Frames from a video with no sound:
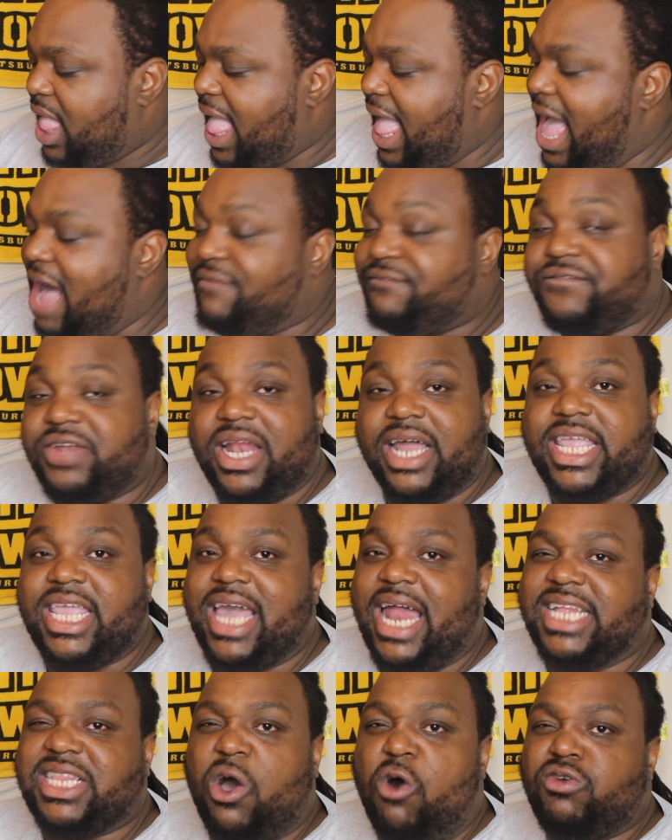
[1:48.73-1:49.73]
I feel like he
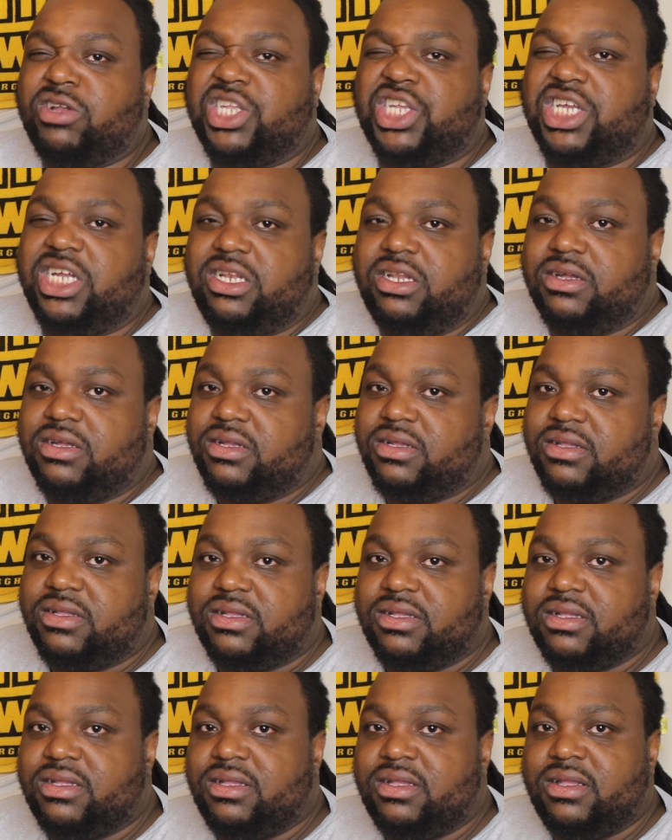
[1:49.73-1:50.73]
got his own agenda.
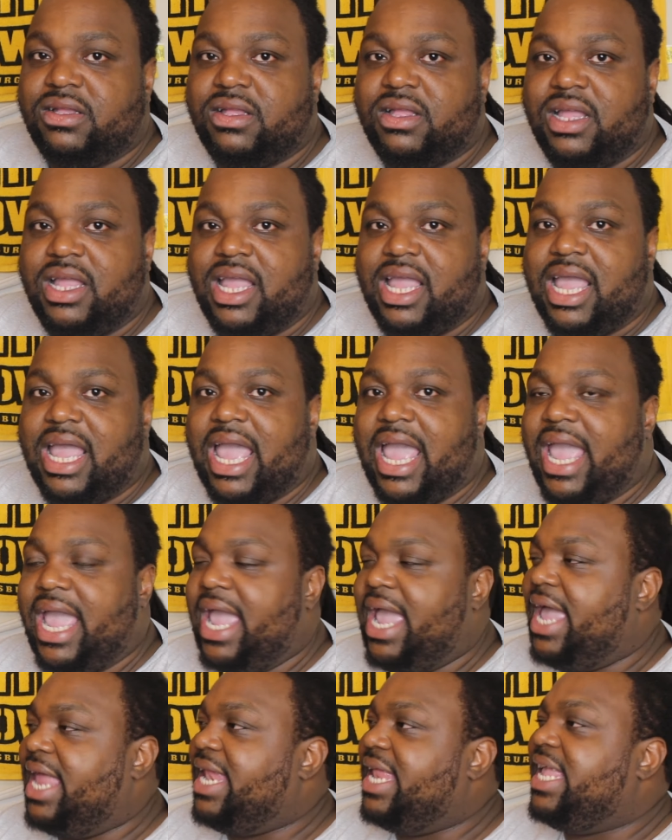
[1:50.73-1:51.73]

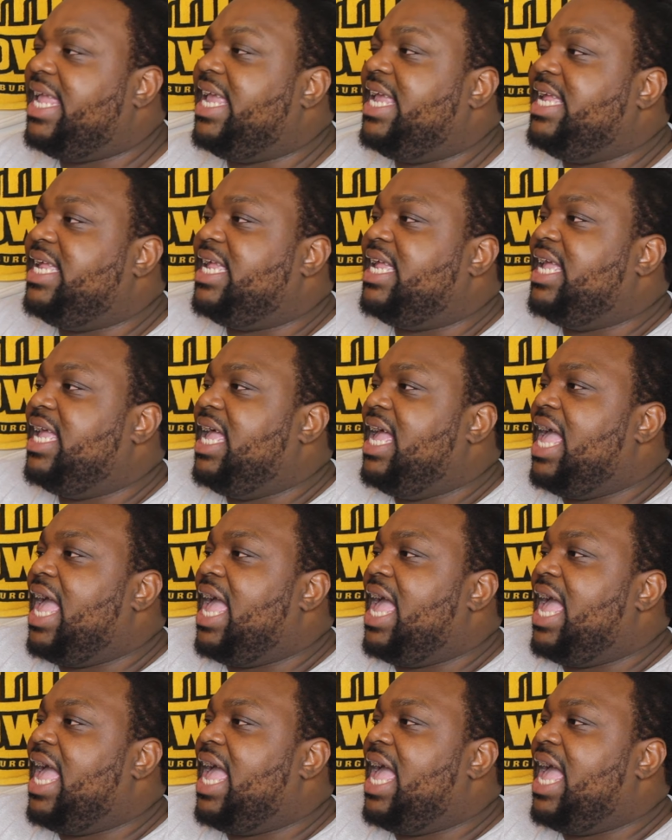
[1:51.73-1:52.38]
And he